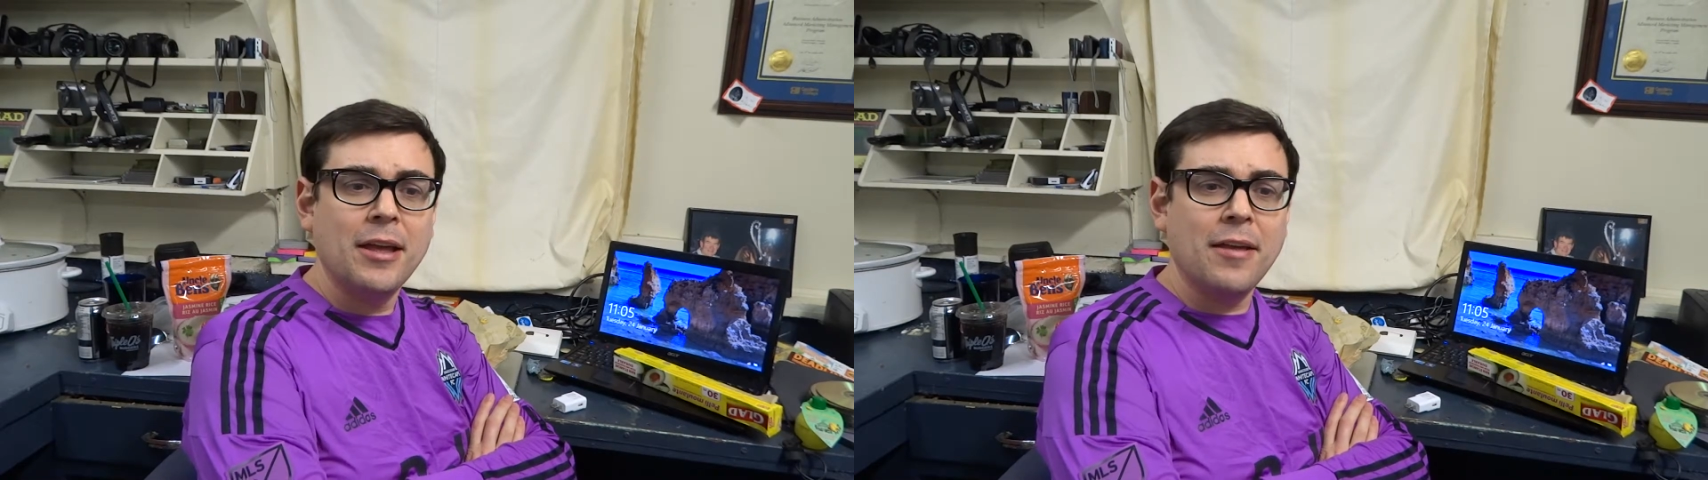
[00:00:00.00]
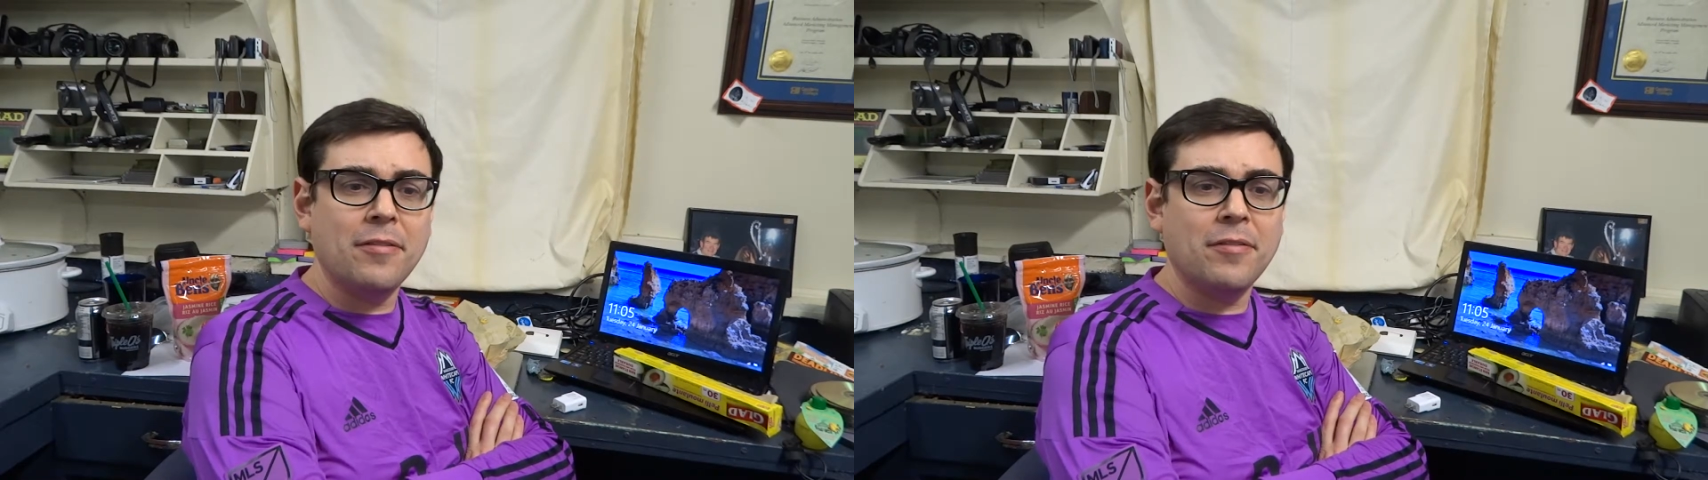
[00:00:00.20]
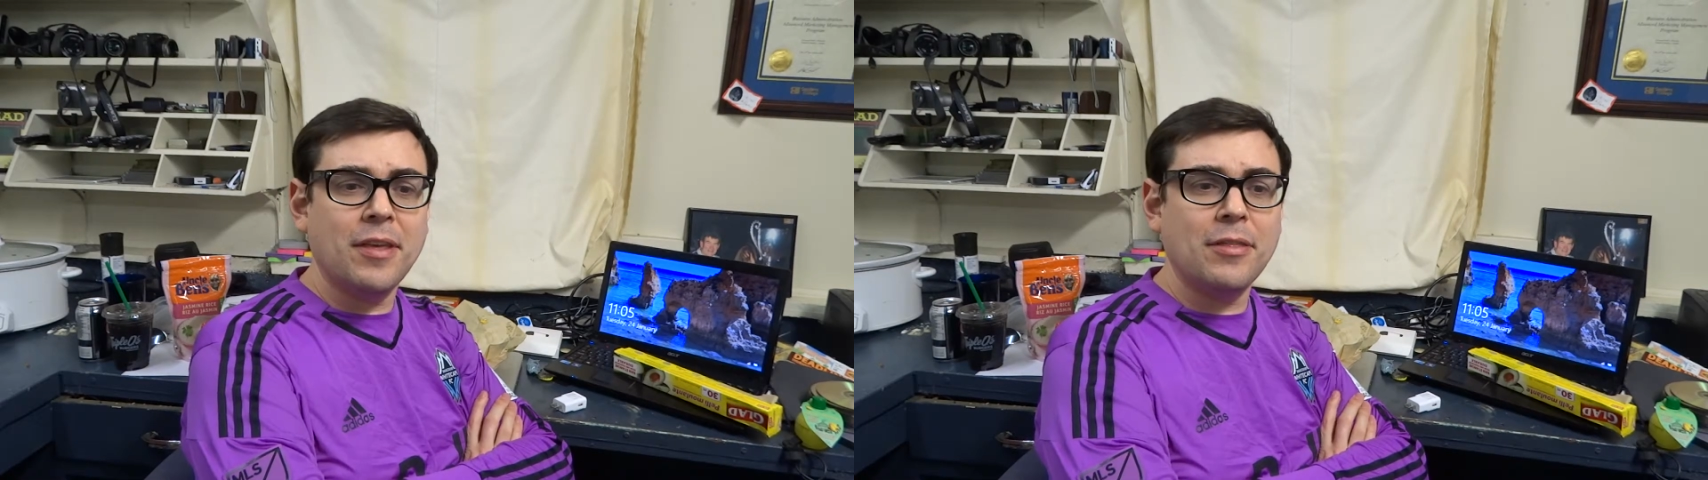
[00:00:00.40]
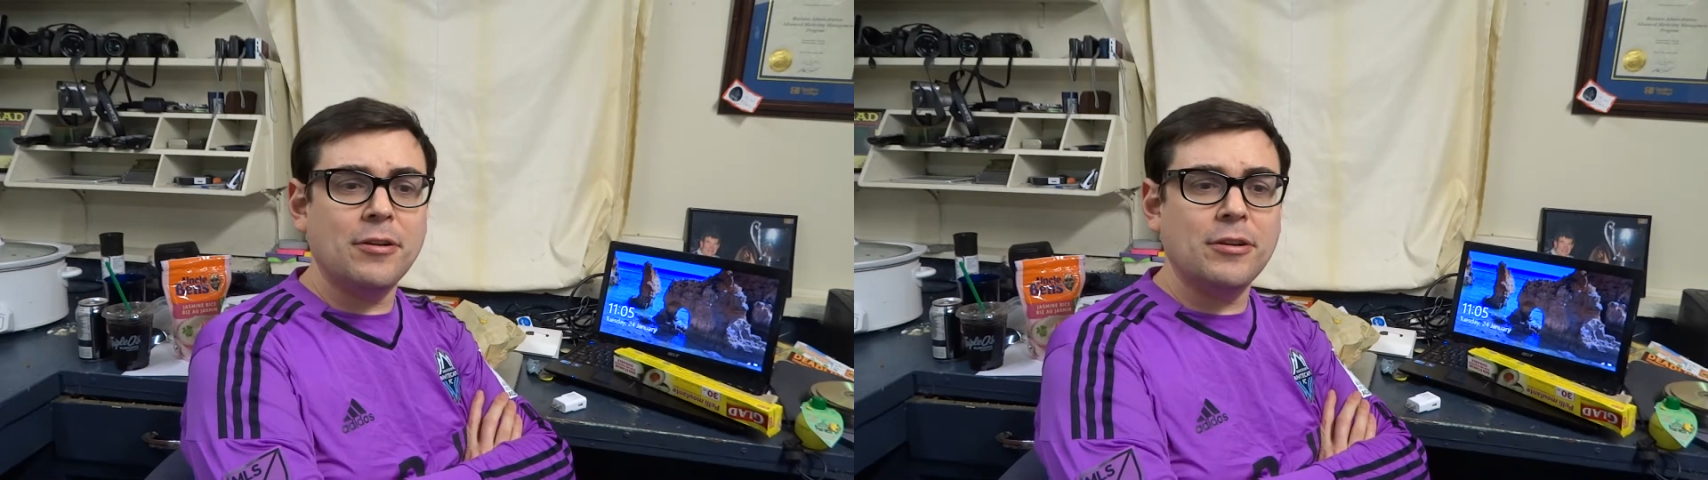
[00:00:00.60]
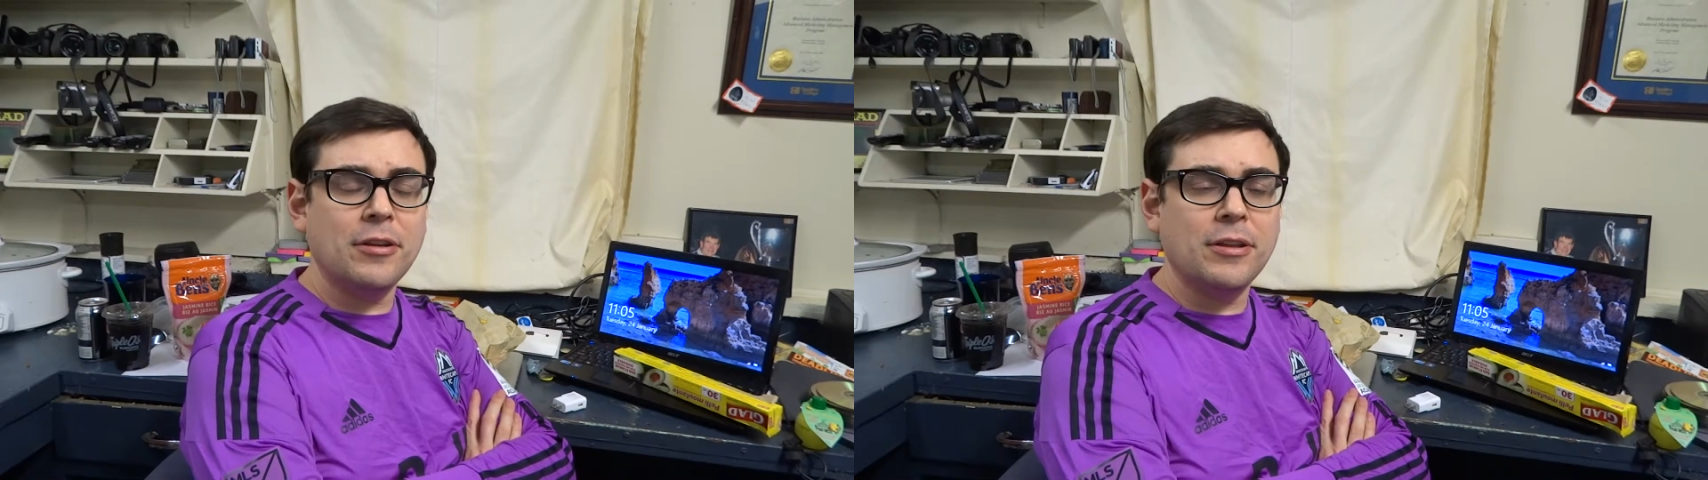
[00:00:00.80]
because
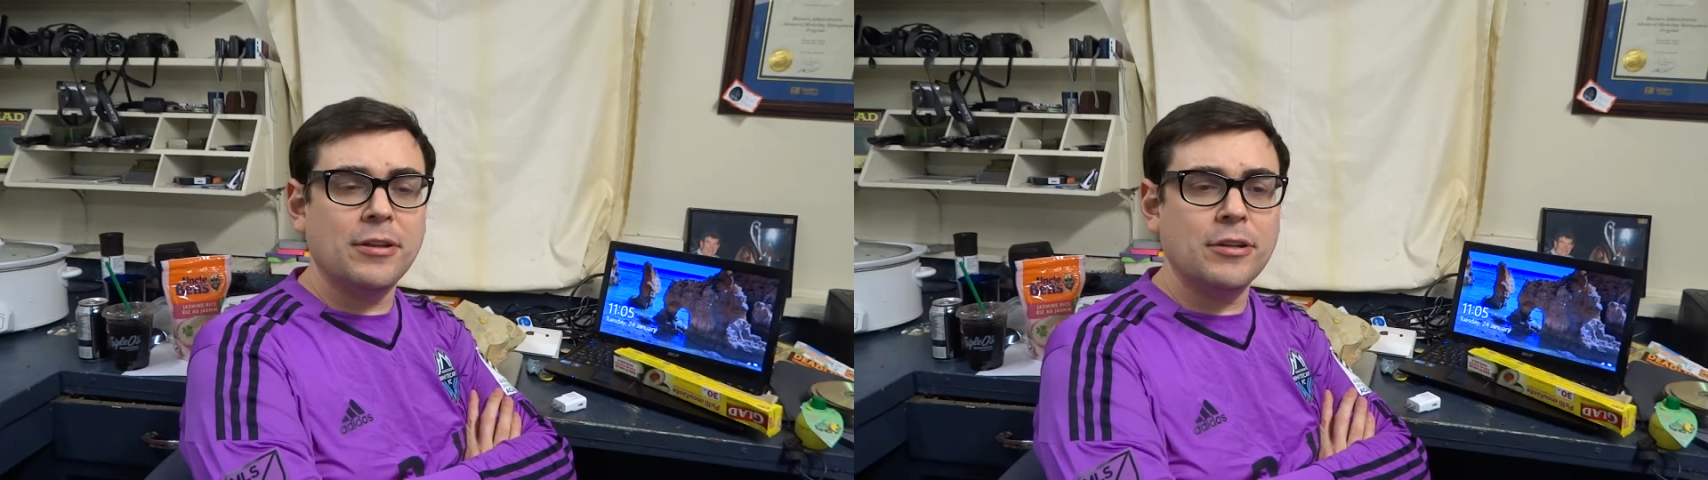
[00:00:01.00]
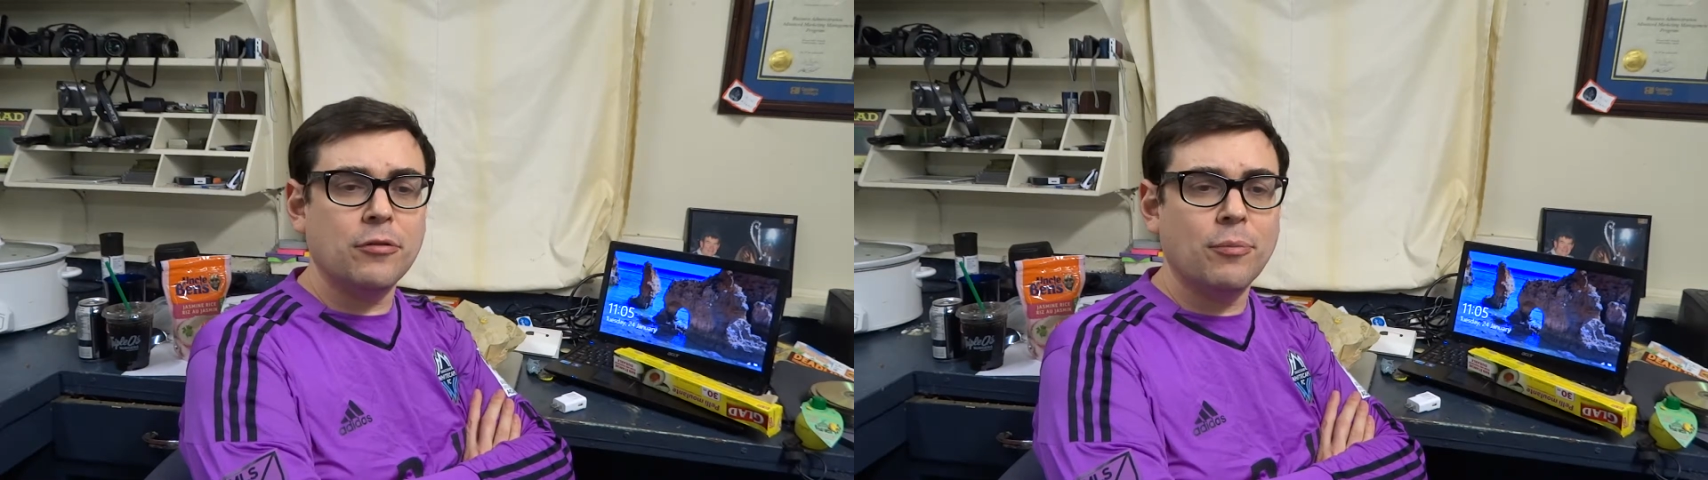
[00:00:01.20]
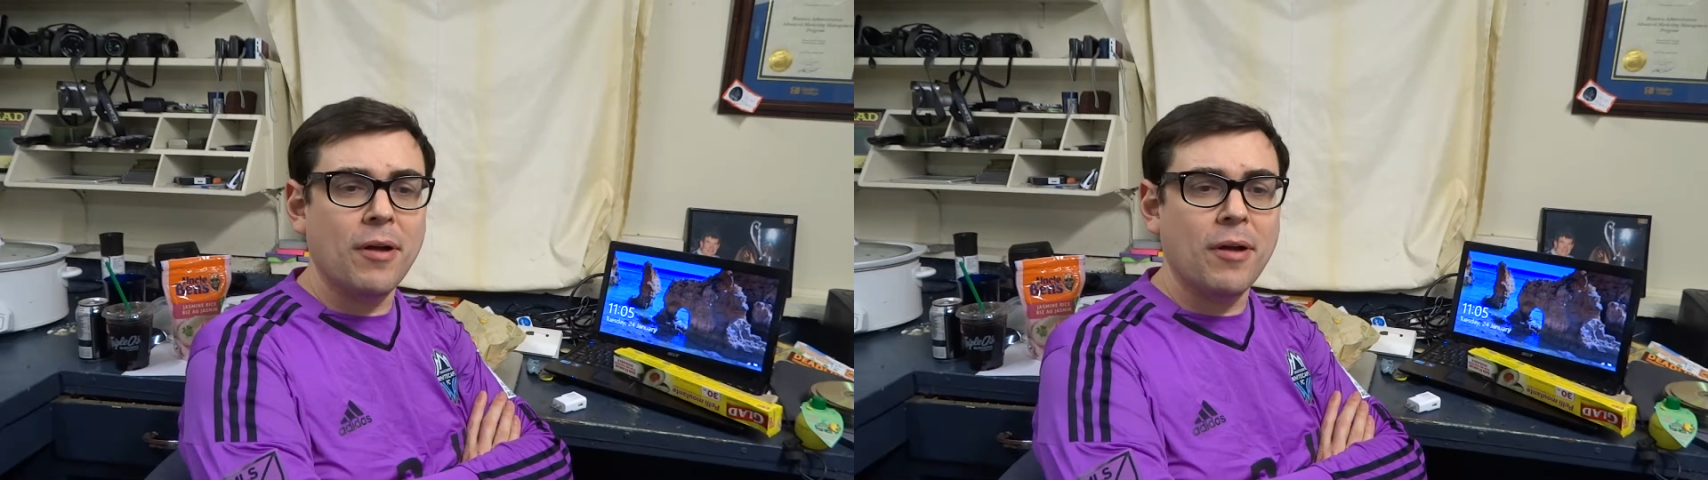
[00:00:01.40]
it just